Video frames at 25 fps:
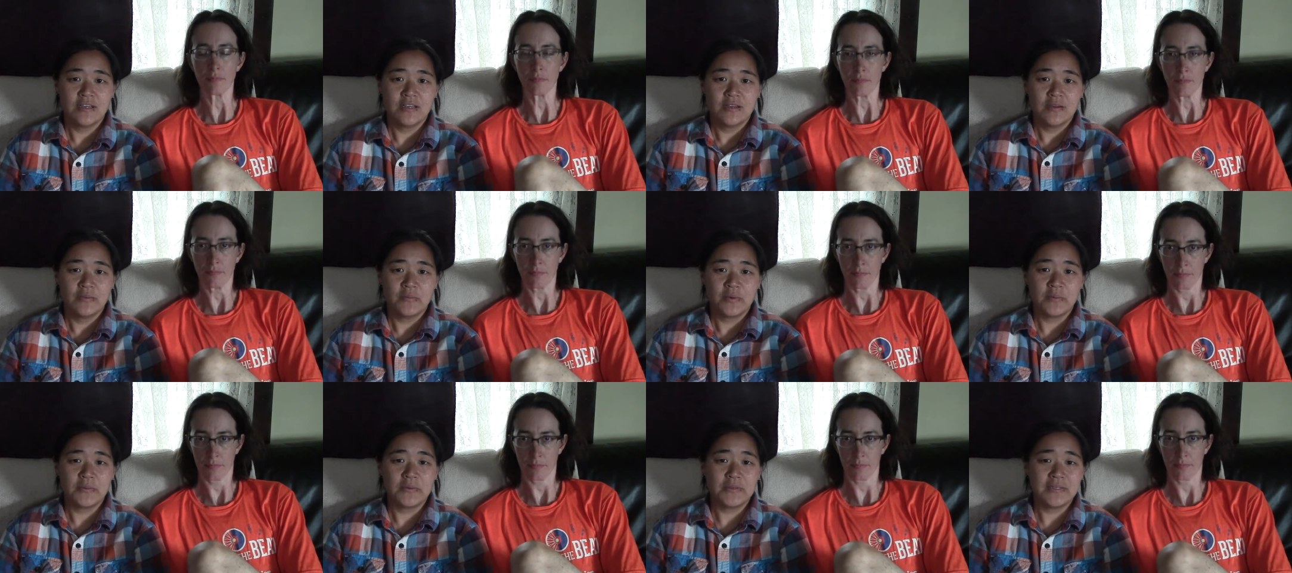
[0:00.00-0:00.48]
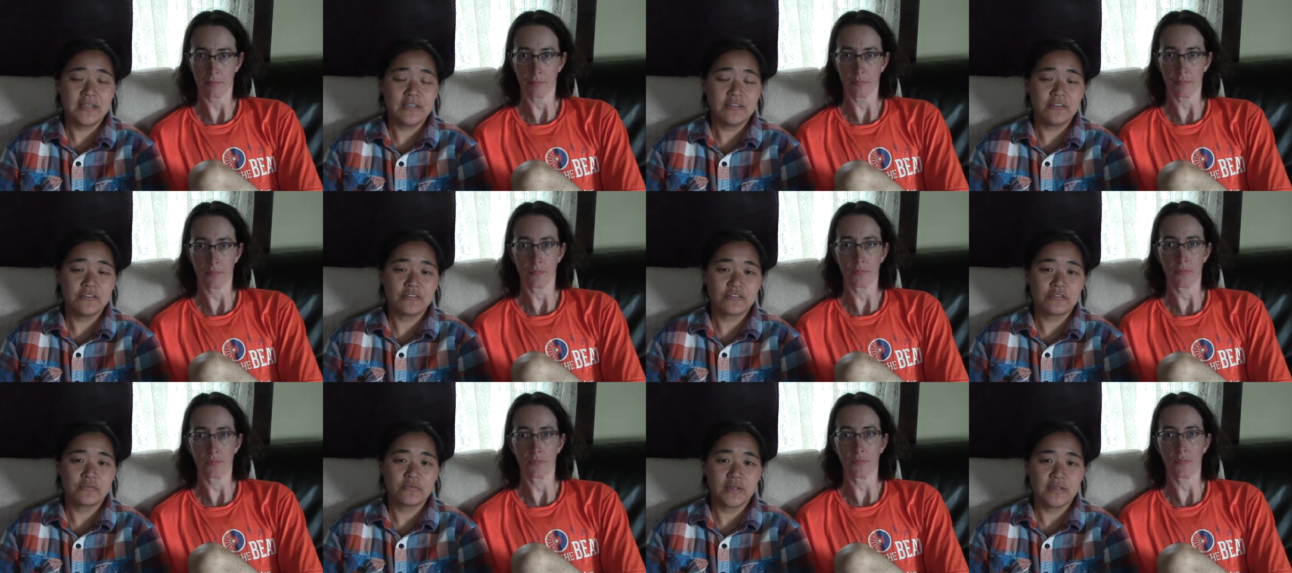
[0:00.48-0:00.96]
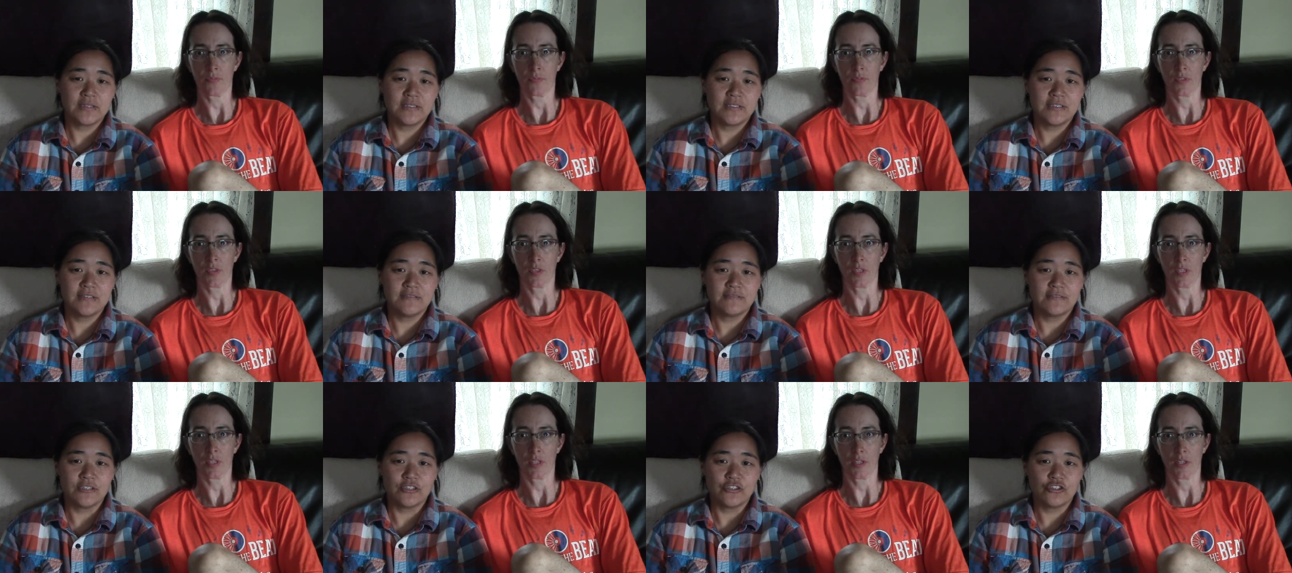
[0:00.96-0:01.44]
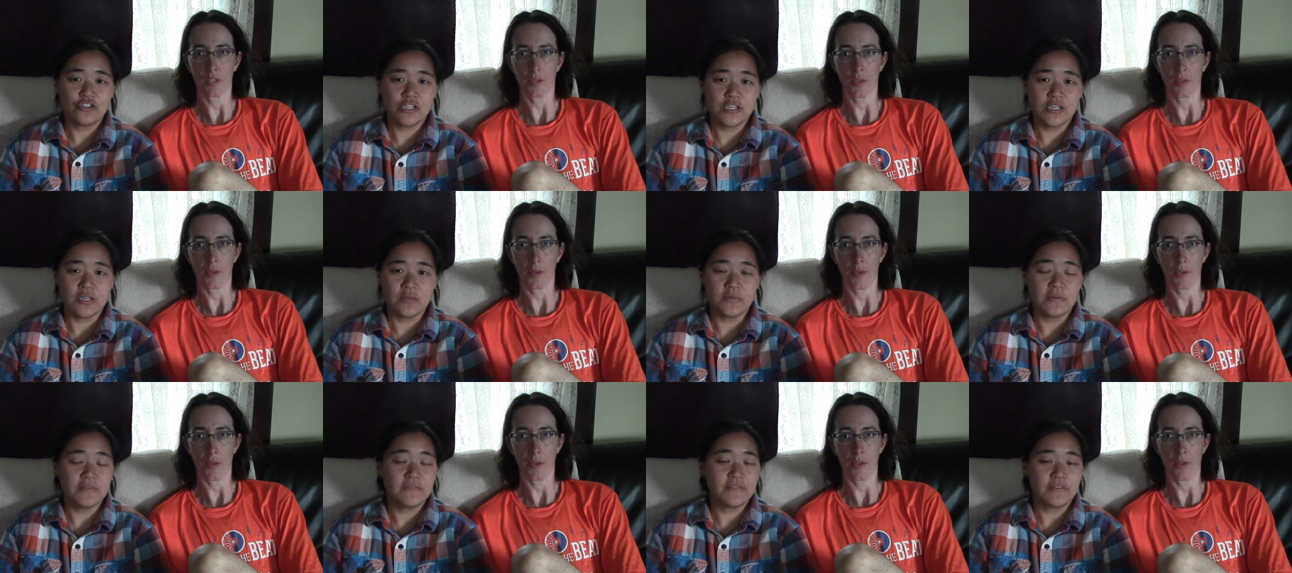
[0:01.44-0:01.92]
Speaker 1: but potatoes are relatively
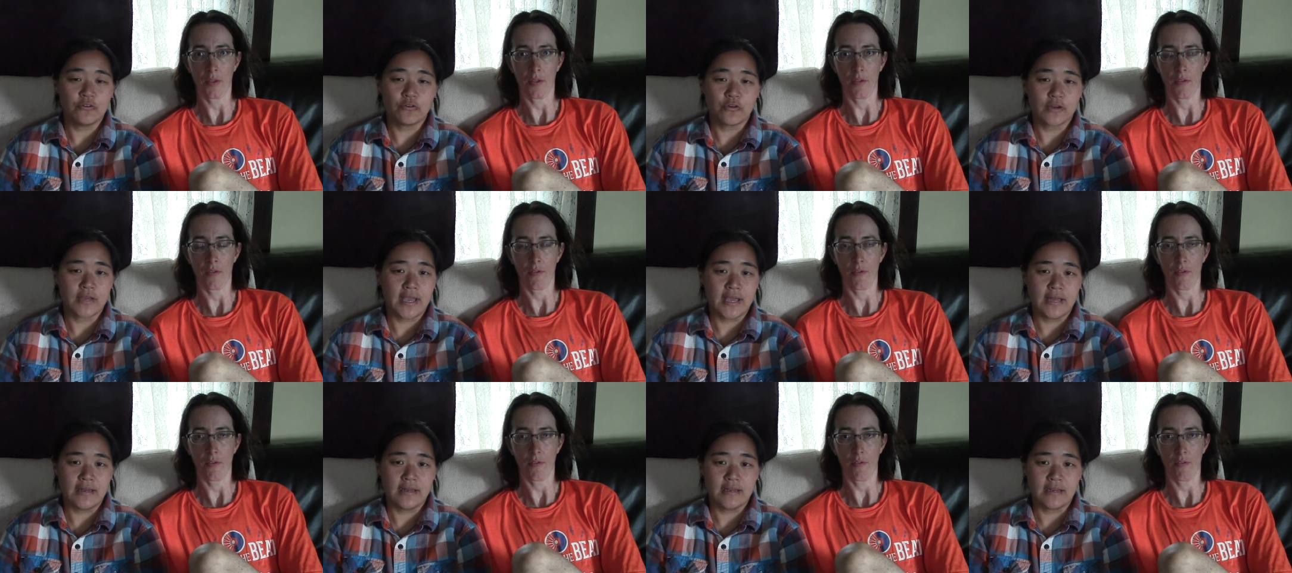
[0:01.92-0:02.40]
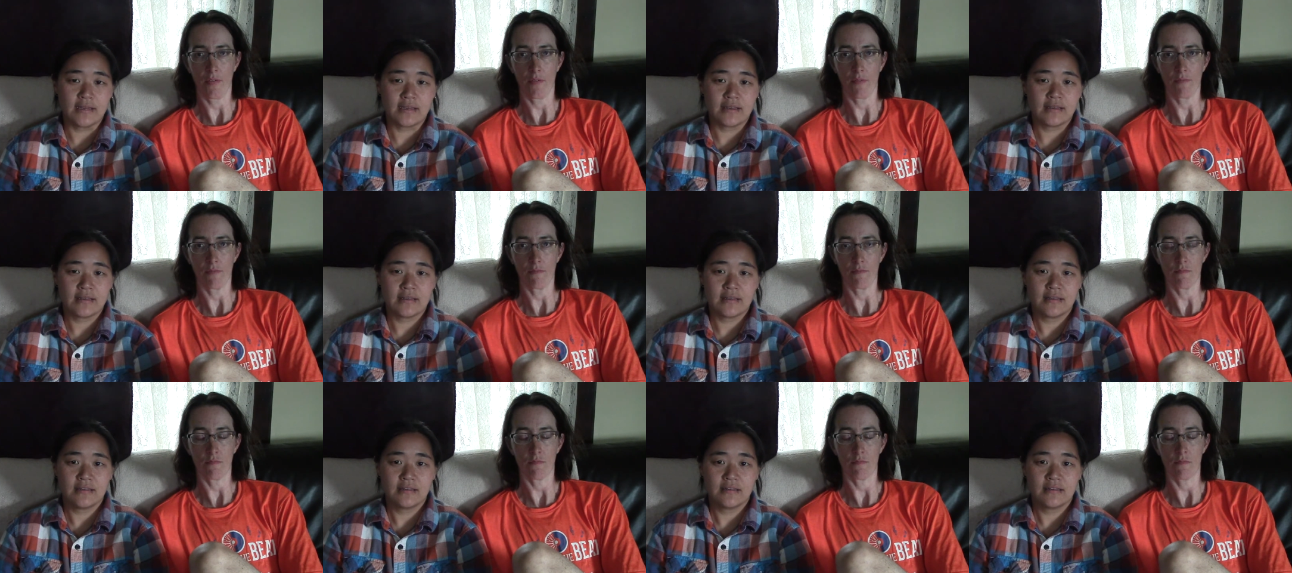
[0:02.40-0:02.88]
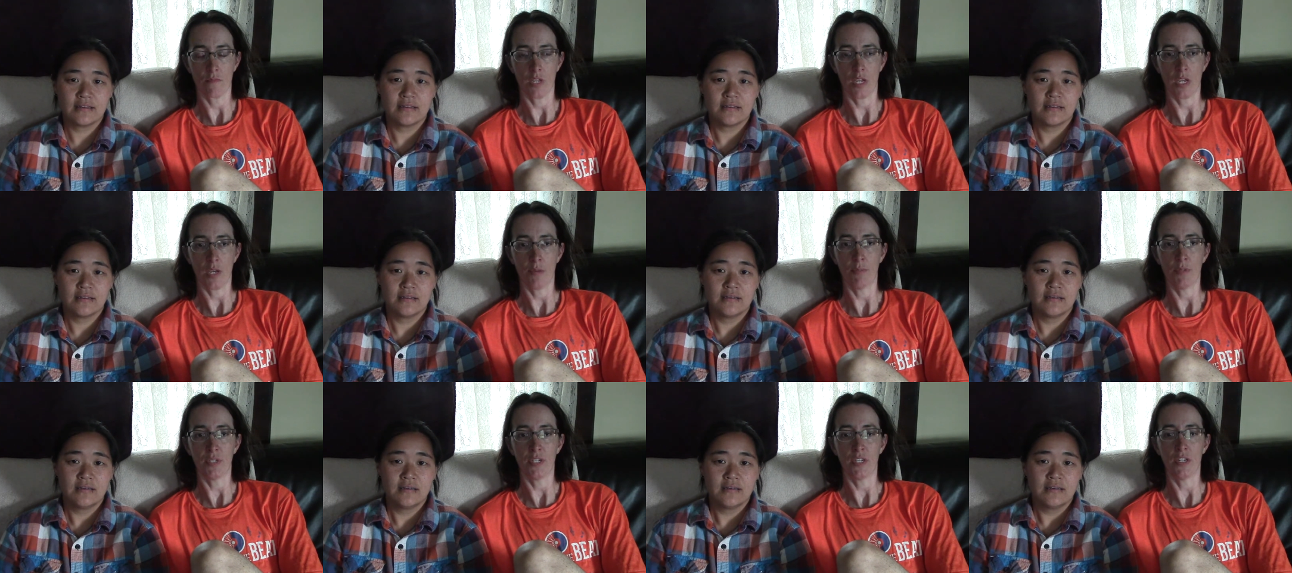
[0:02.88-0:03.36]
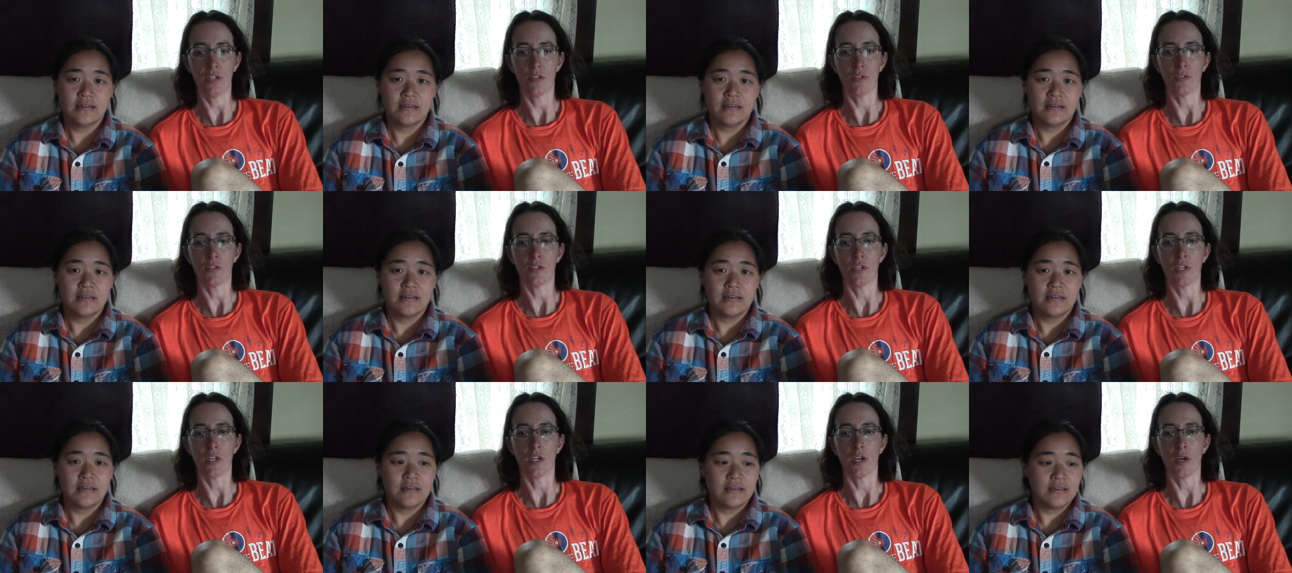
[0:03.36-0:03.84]
cheap, even organic. And
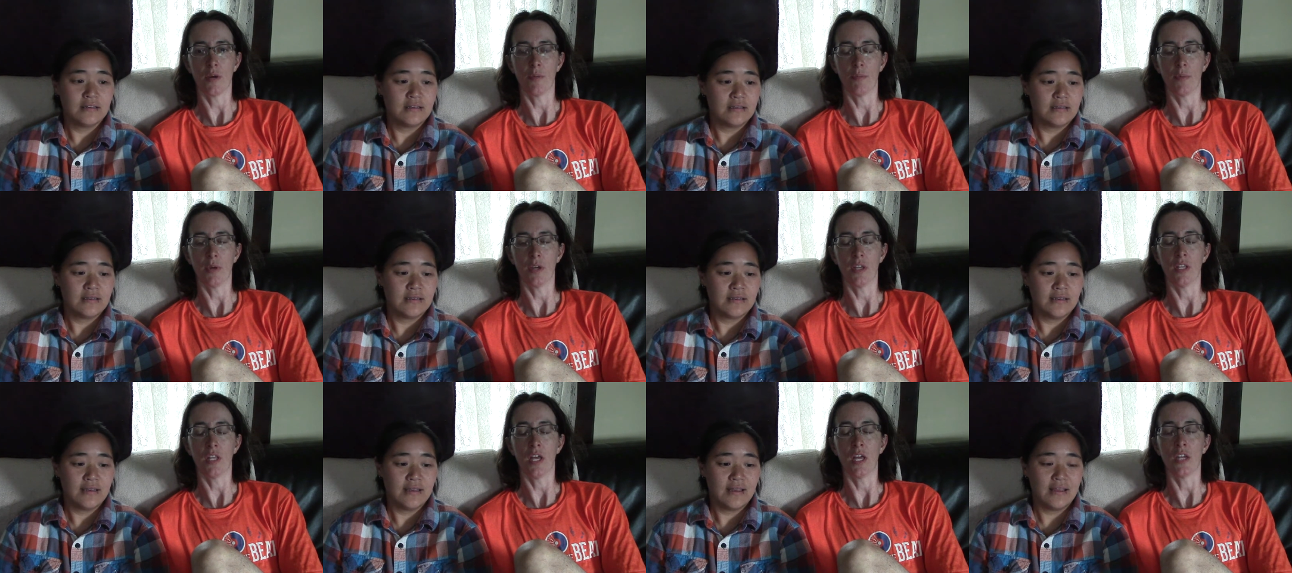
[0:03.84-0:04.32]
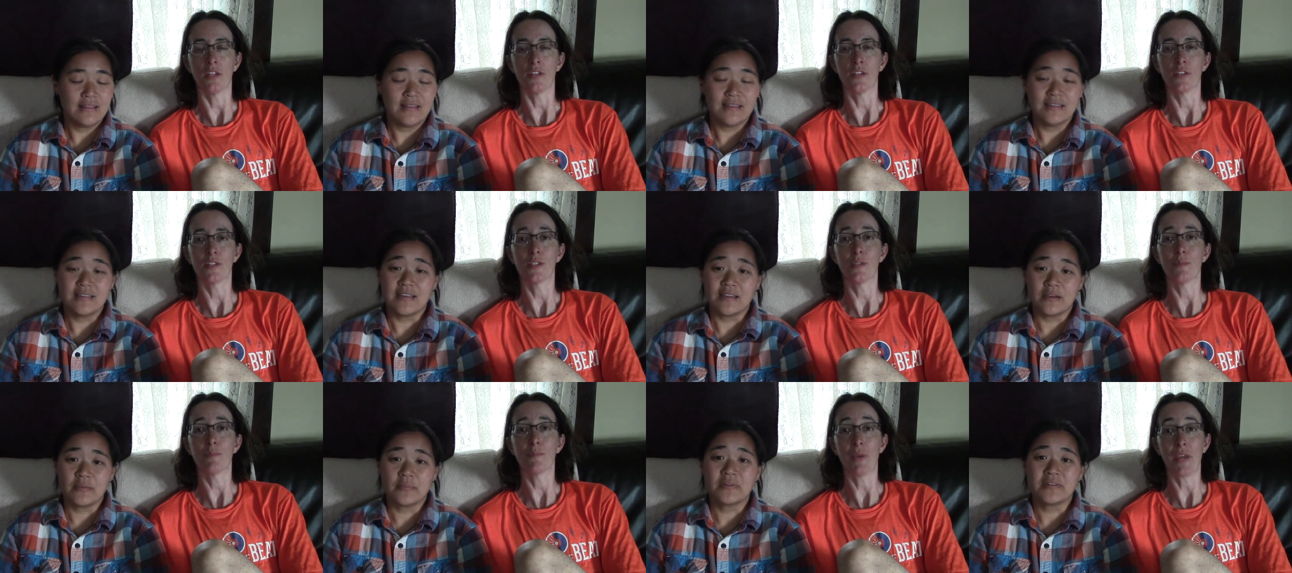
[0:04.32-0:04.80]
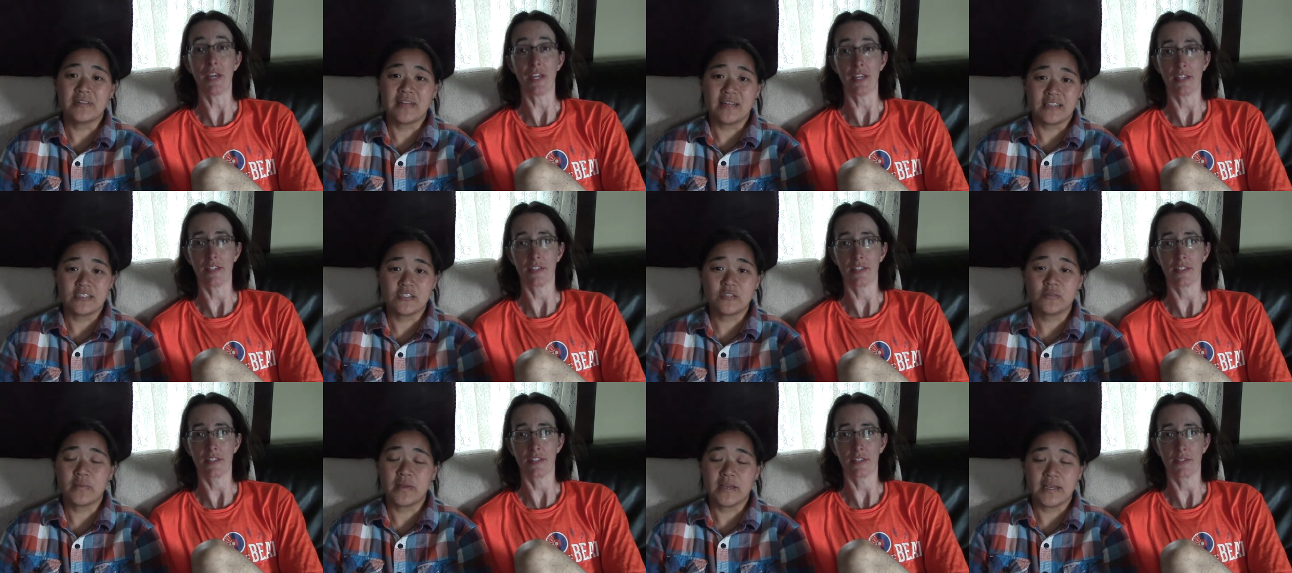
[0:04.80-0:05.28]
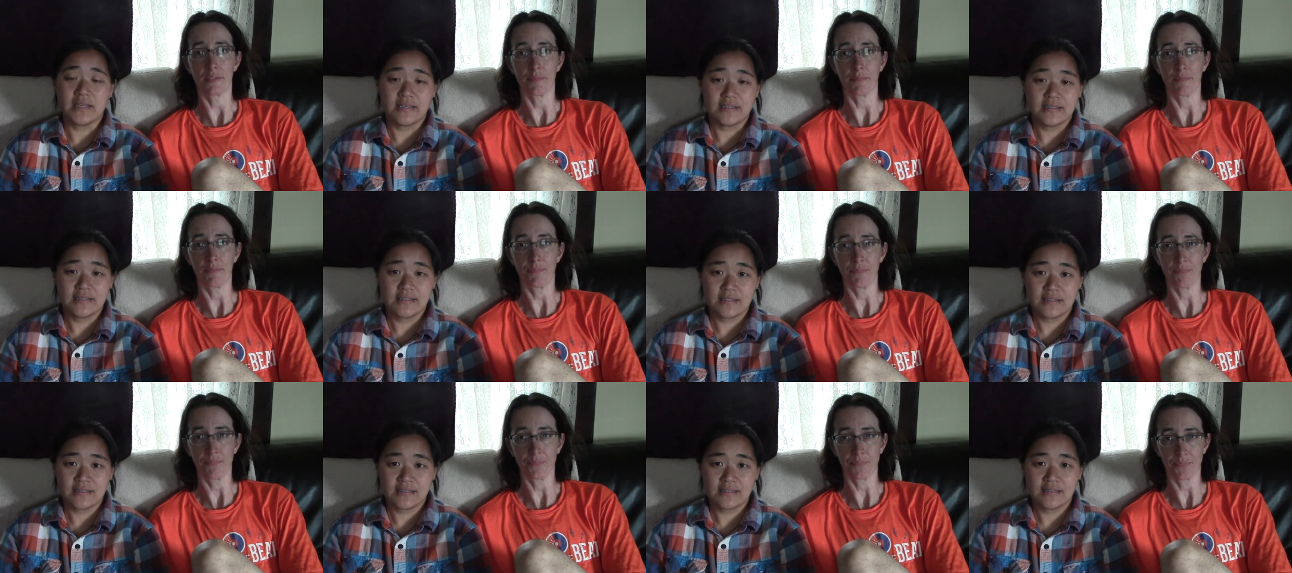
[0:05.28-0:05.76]
potatoes take up a lot And they take space. up a lot of
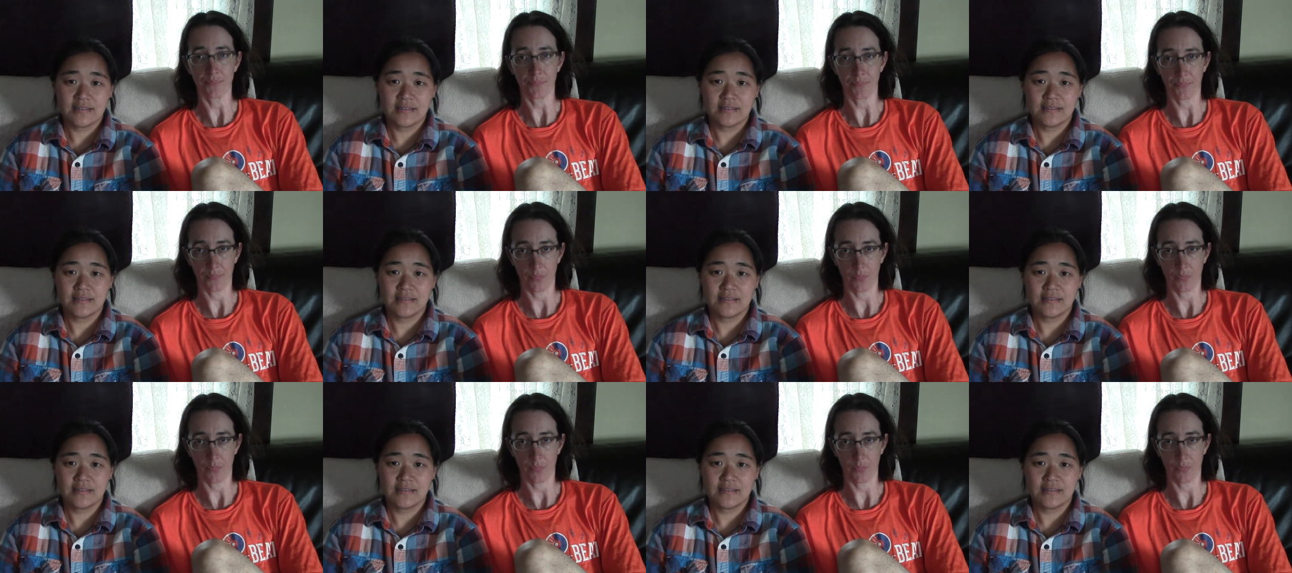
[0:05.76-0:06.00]
space.